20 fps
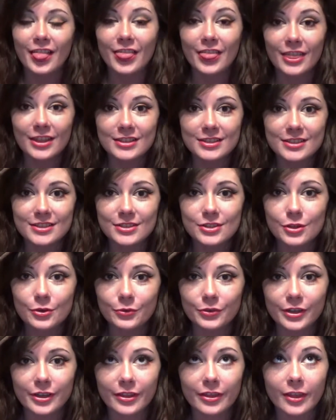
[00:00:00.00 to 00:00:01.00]
This is the
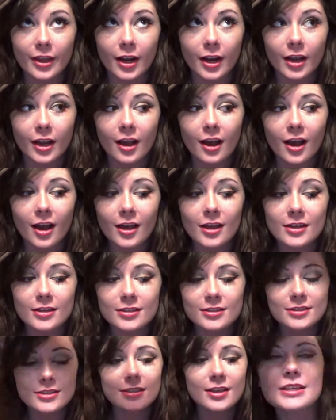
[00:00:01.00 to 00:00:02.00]
wreath that I got.
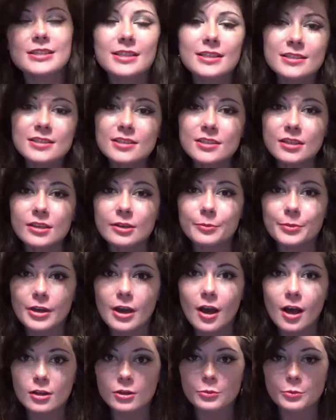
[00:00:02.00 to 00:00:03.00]
Since it's going to be a
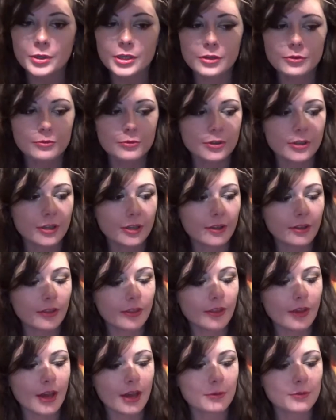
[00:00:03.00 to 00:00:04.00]
Halloween
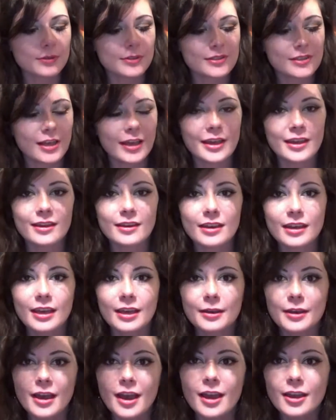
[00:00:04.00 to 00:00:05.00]
wreath, I was like,
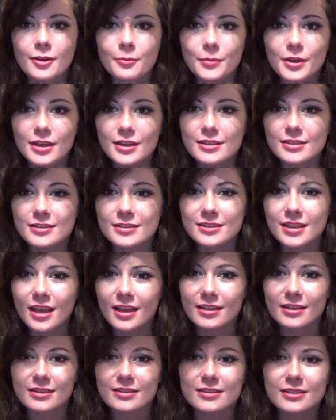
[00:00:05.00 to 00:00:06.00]
it kind of makes
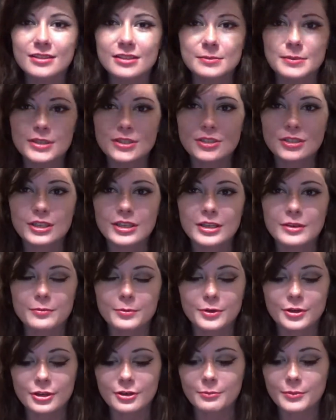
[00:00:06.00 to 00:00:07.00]
sense, especially if
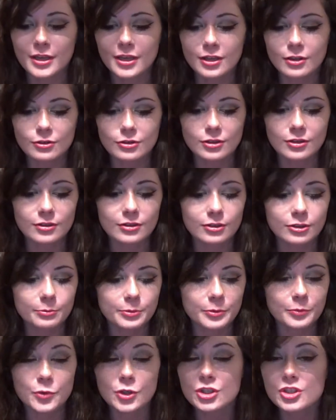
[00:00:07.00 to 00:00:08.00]
we're going to make it look a little
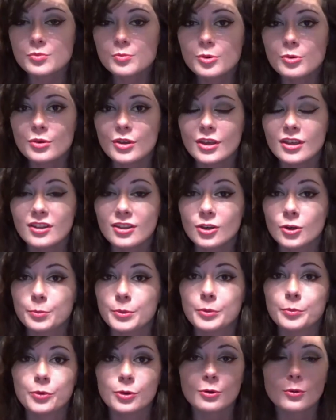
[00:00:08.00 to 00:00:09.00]
bit more spooky, a little
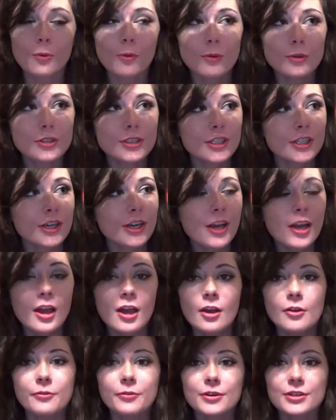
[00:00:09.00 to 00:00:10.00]
bit more older,
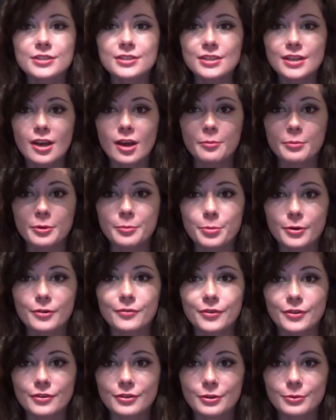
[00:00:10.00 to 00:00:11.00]
for it to not be
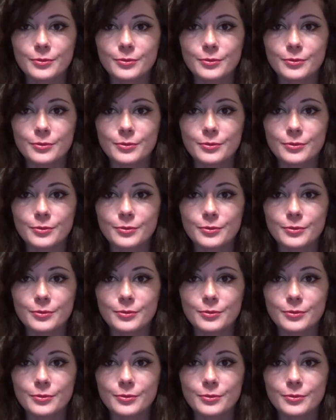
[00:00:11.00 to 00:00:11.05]
perfectly